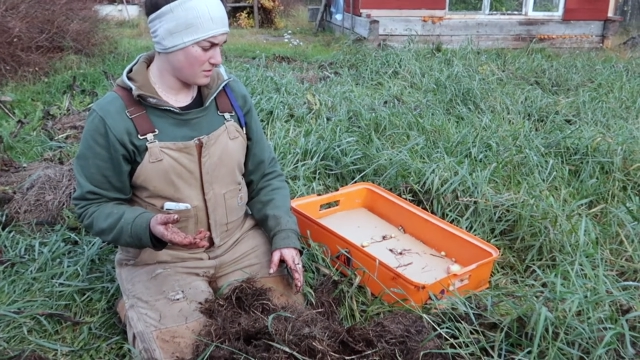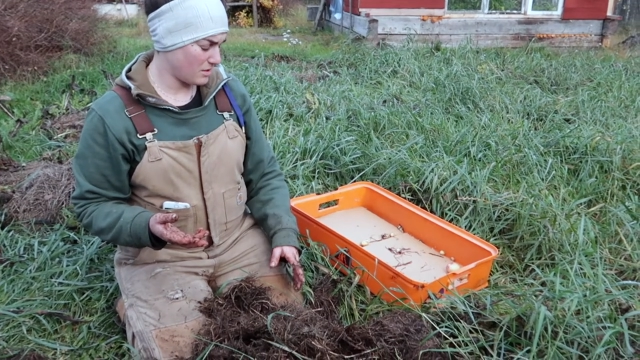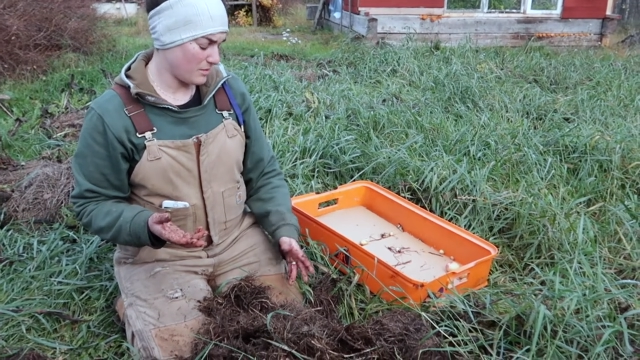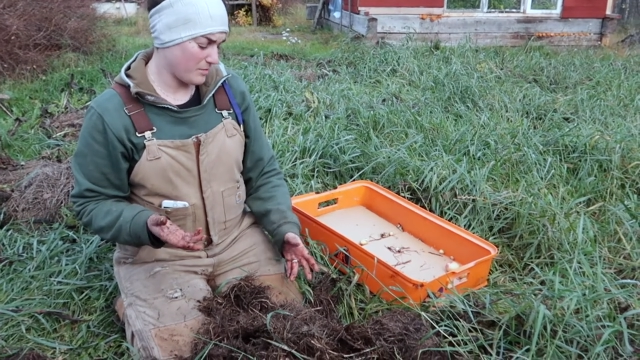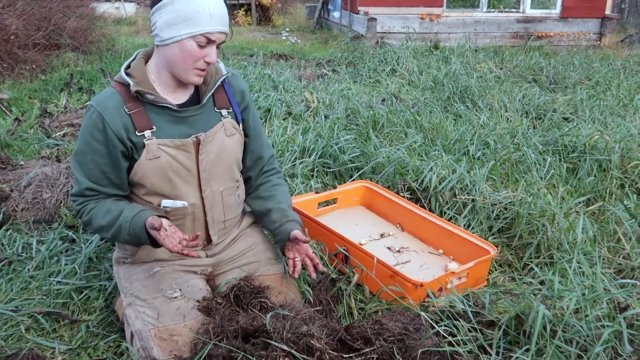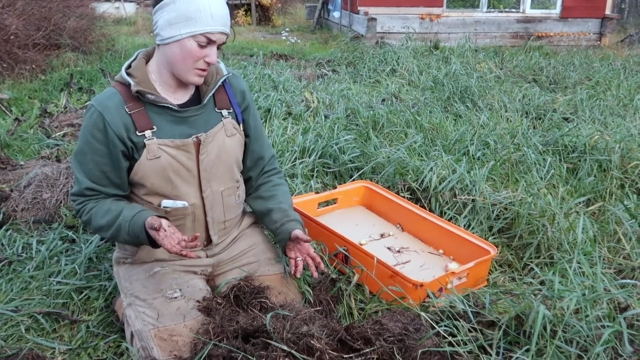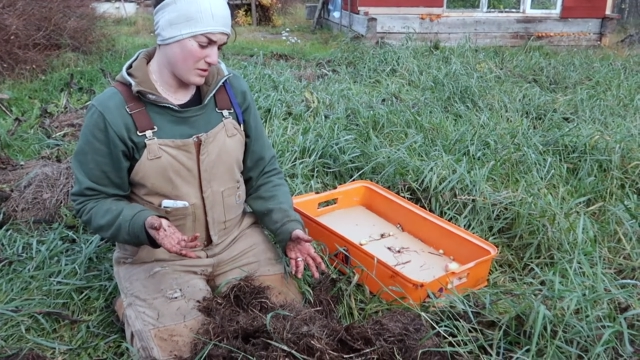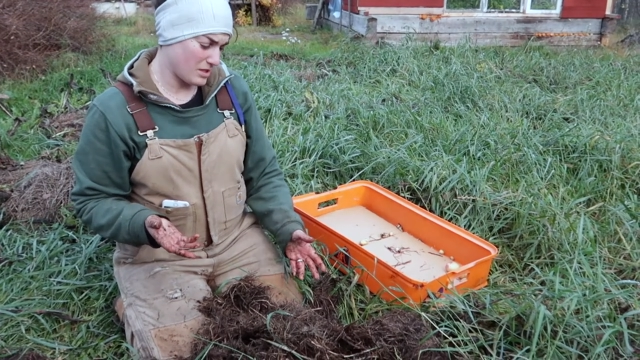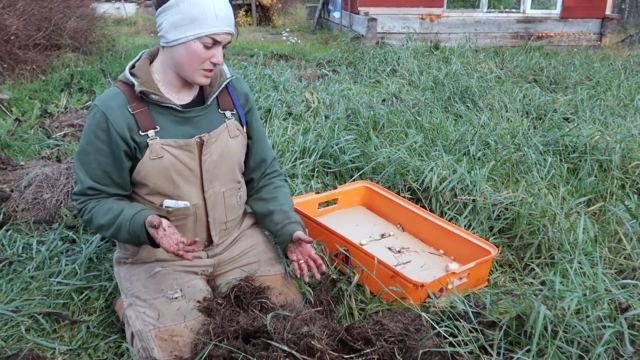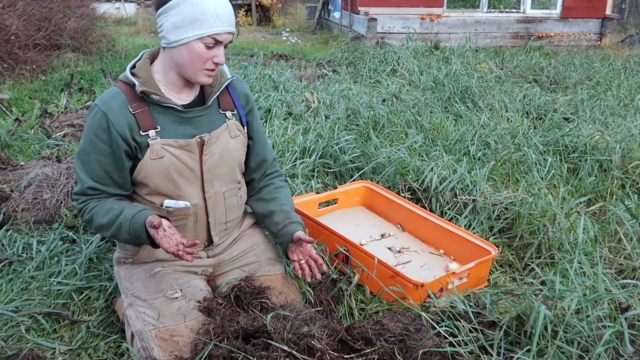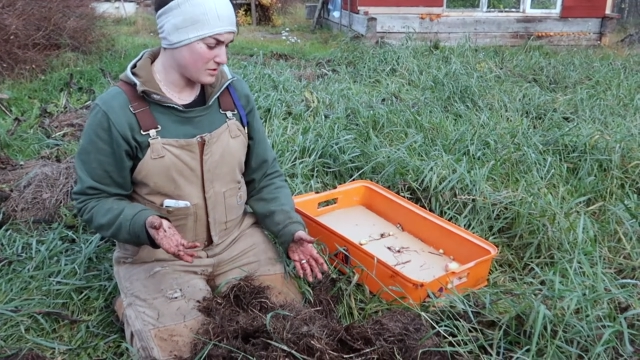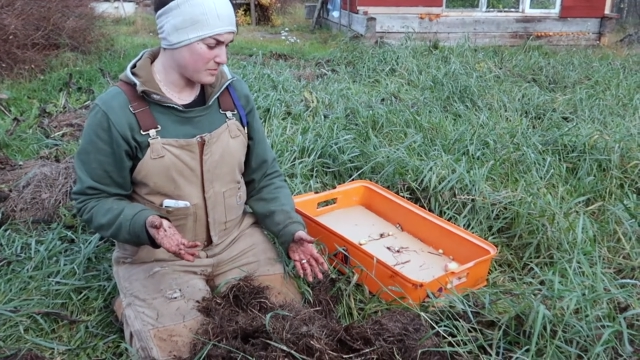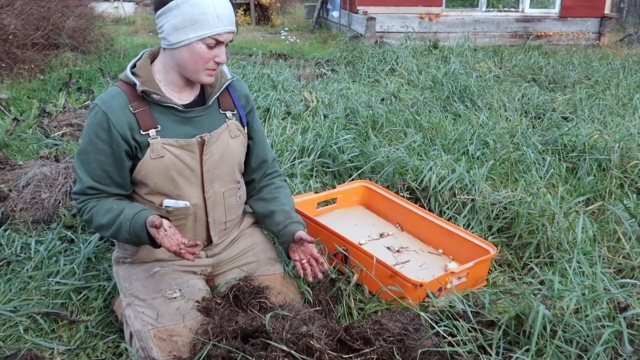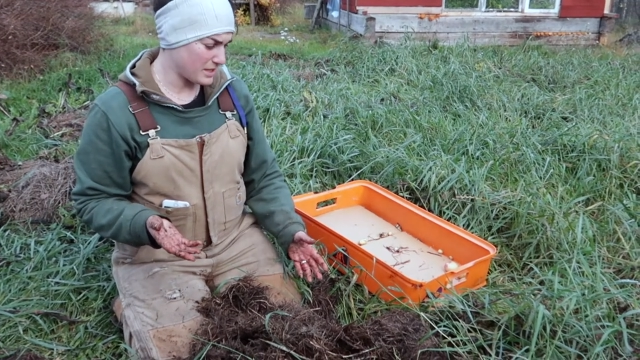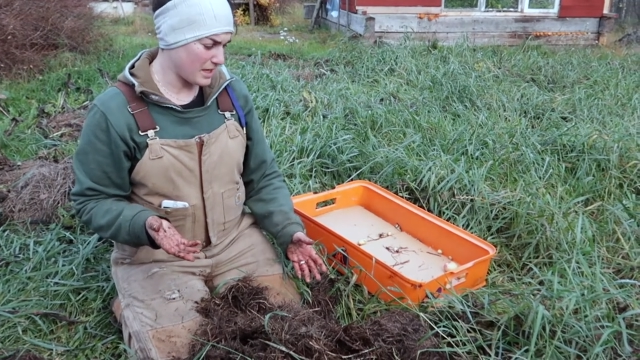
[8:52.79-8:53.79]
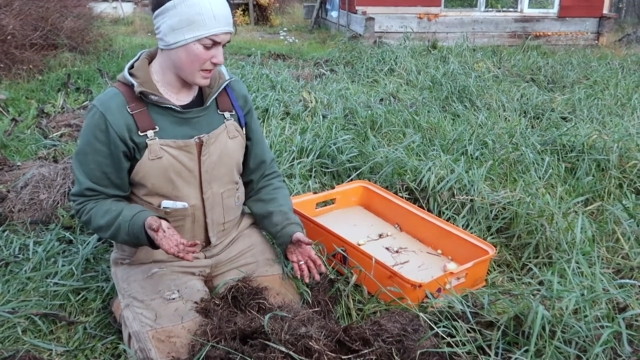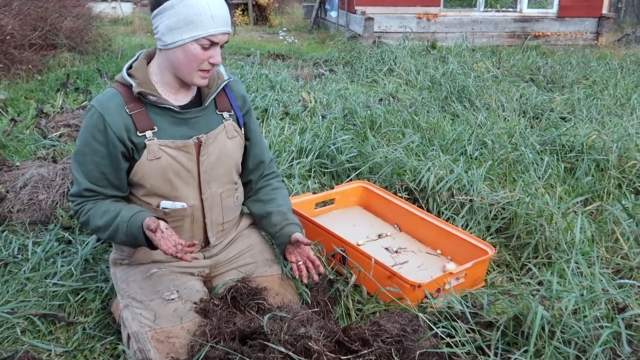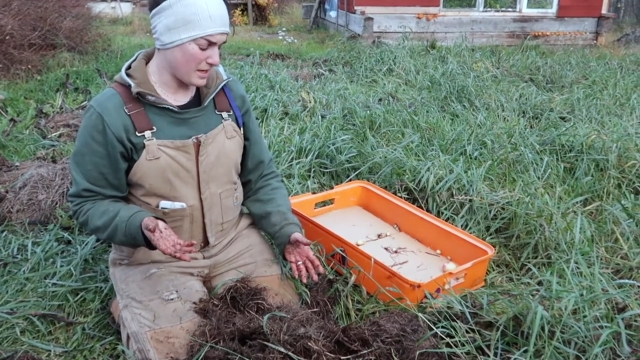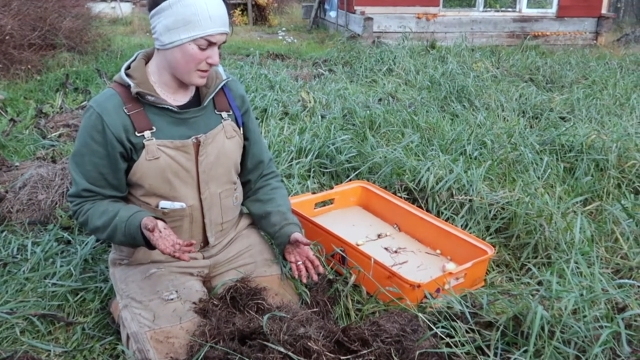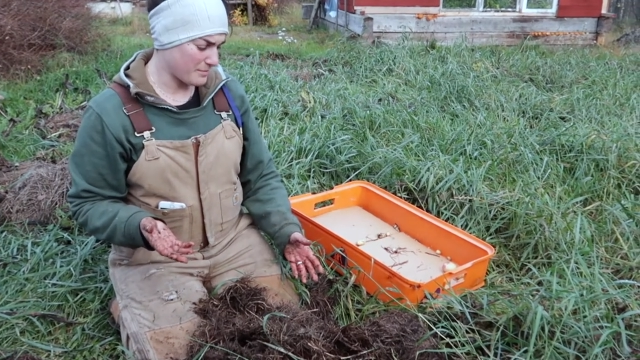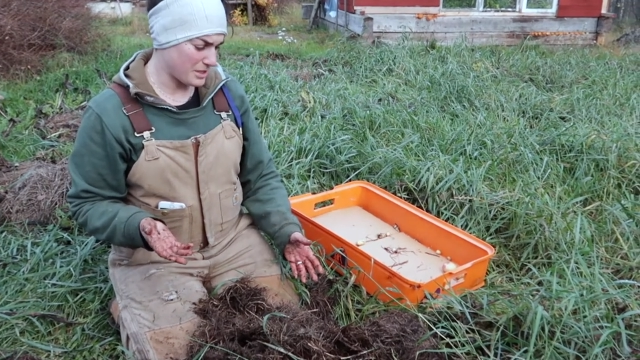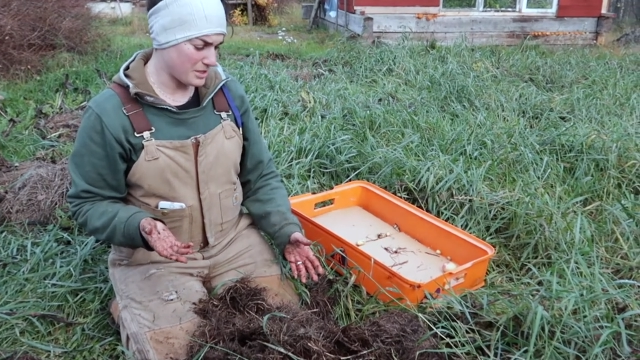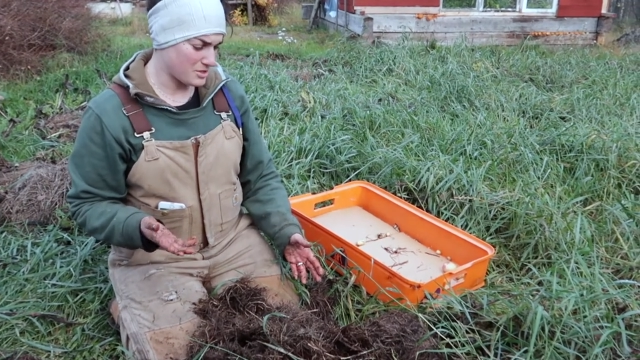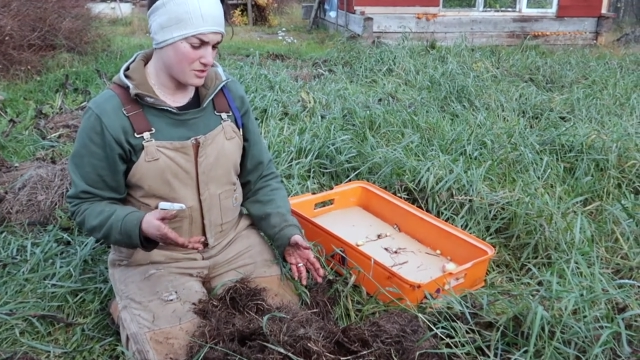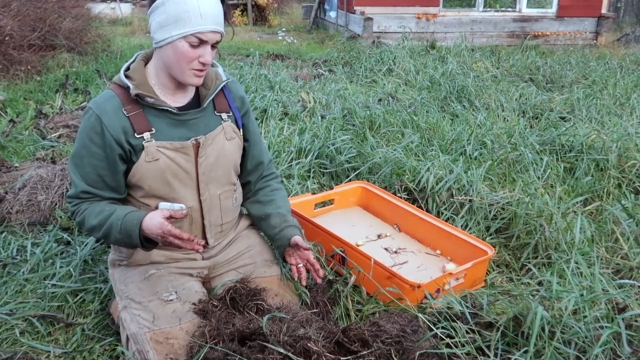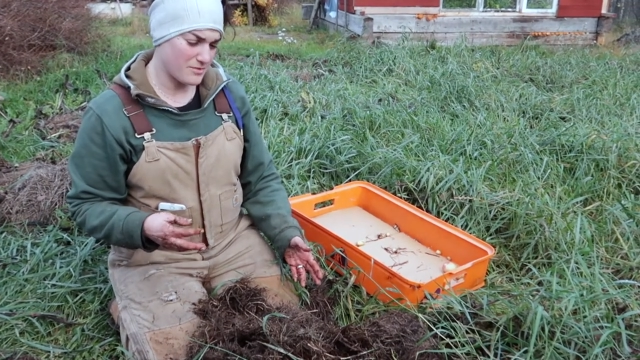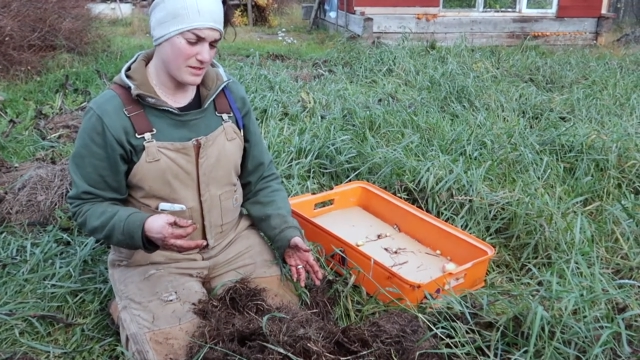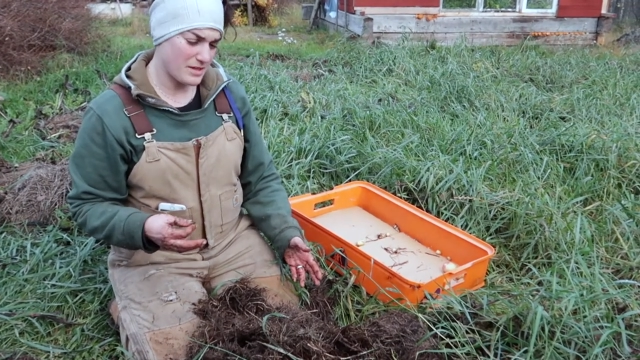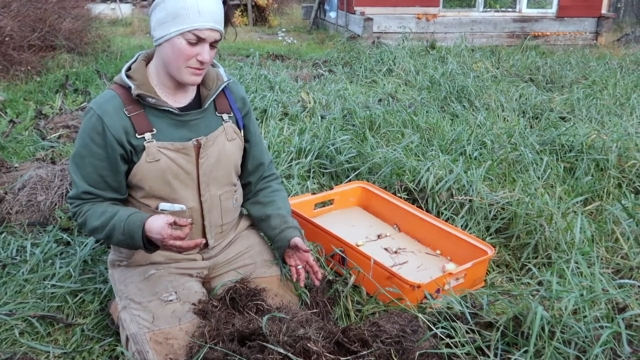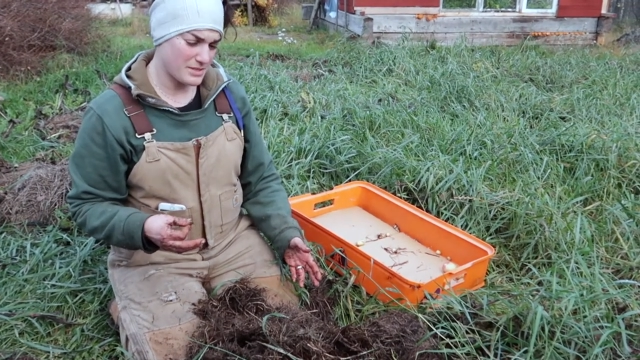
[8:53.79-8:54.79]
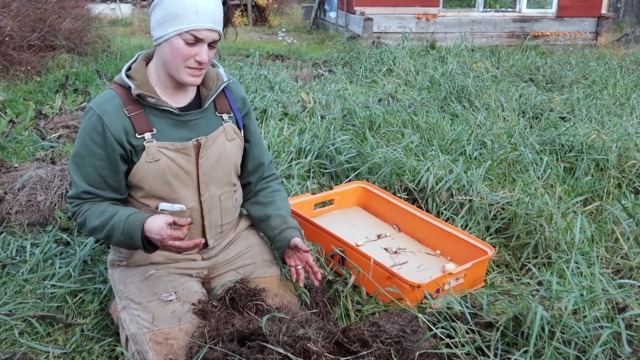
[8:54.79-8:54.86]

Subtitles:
a better yield, but I'm not sure if that